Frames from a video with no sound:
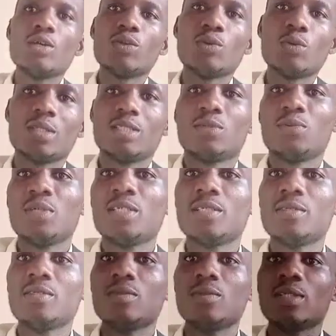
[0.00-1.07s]
You are the
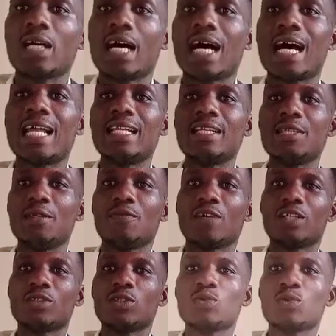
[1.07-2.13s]
reason I live.
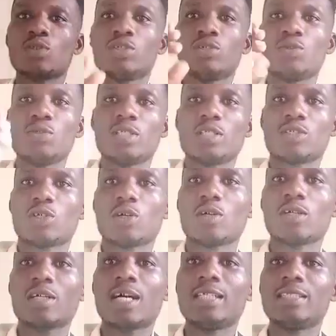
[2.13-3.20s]
I just want to use the
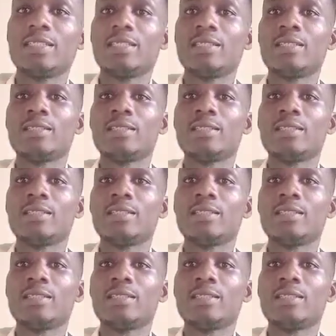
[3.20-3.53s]
song as